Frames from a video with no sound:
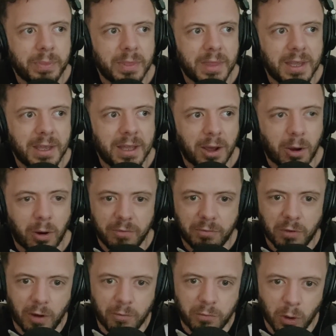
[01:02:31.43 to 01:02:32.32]
you know,
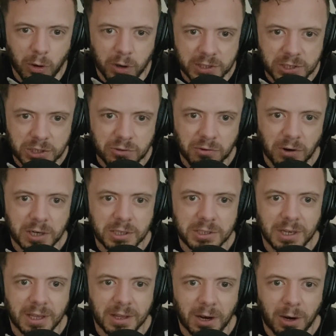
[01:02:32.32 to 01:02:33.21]
I've got a
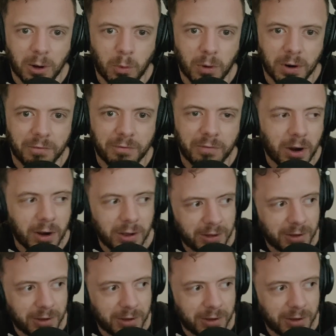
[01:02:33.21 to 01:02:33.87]
structure that I want to follow.